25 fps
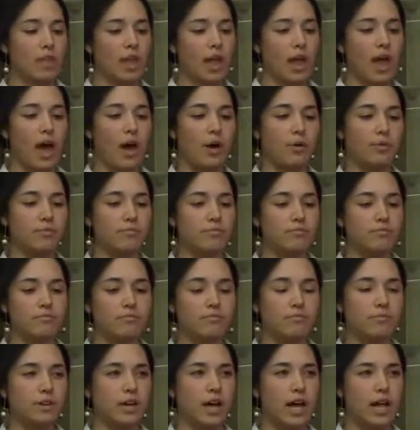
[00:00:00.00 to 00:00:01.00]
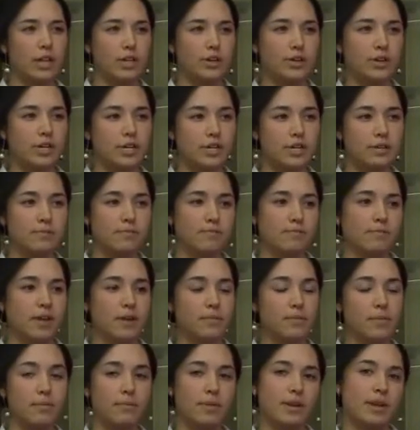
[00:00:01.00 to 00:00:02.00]
how colors
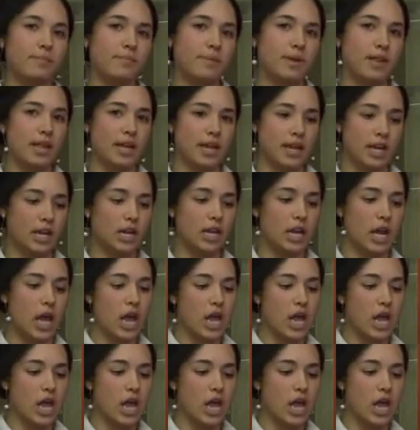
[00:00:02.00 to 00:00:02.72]
can be manipulated.